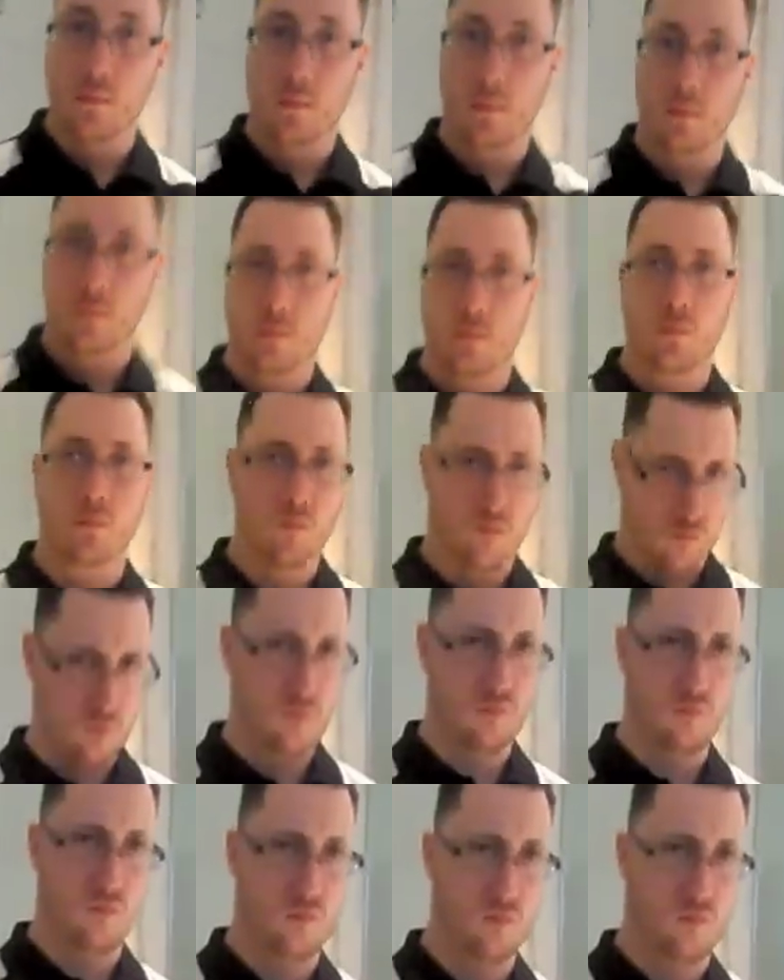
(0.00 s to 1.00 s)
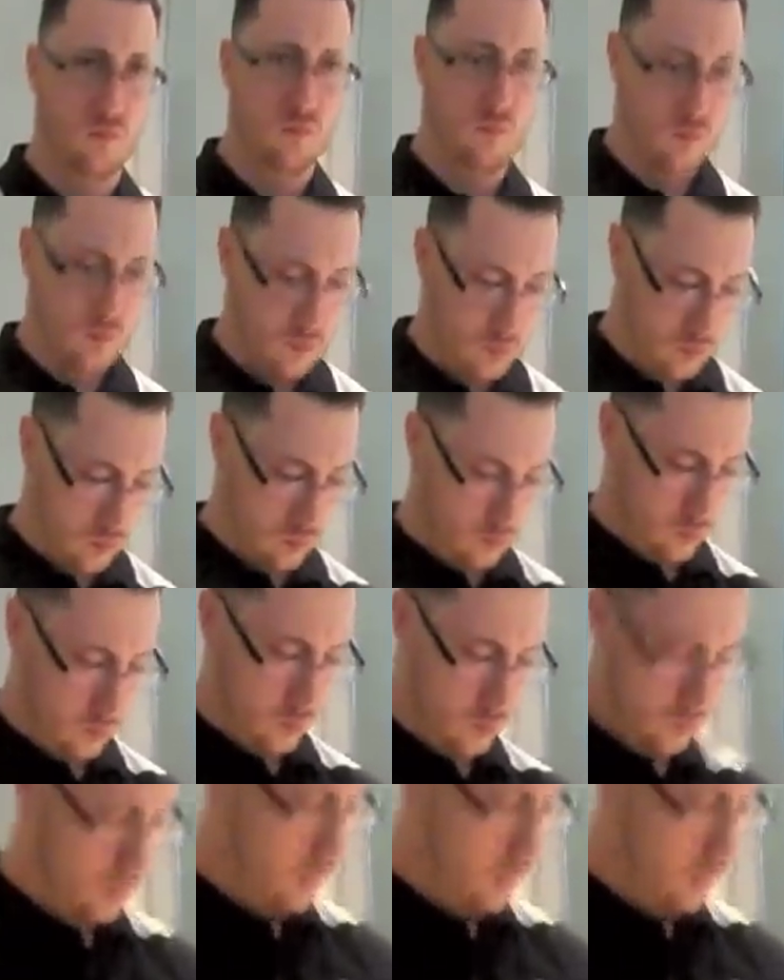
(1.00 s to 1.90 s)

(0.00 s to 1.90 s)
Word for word: Arr, and now we're going.